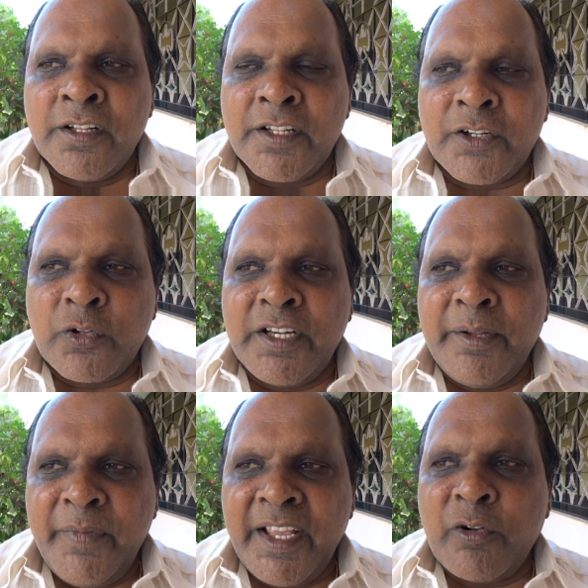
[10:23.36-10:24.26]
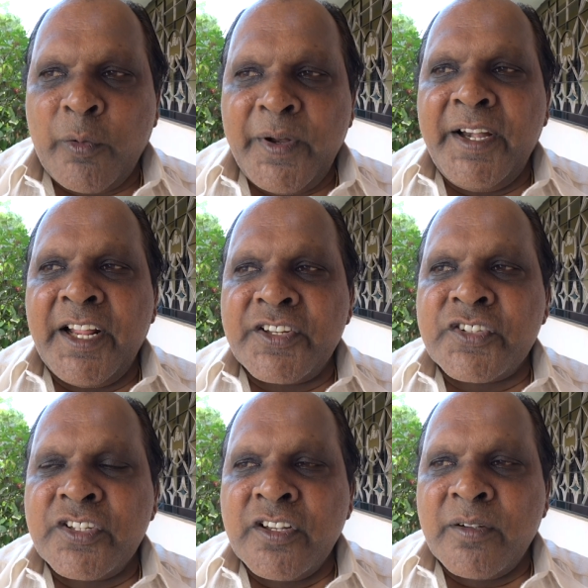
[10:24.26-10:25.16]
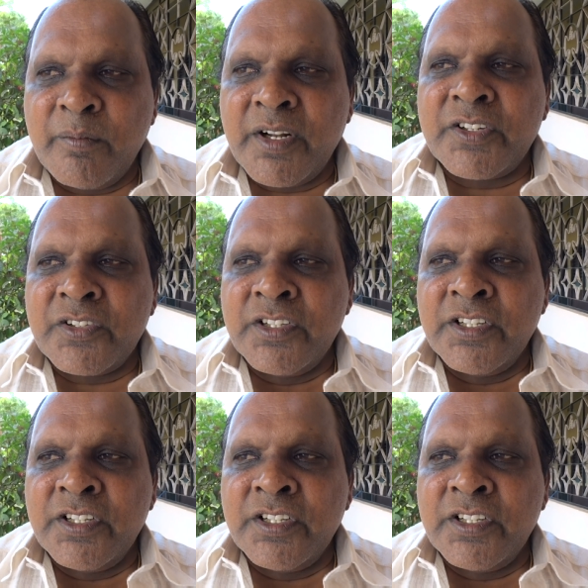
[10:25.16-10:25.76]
not only mere obedience, but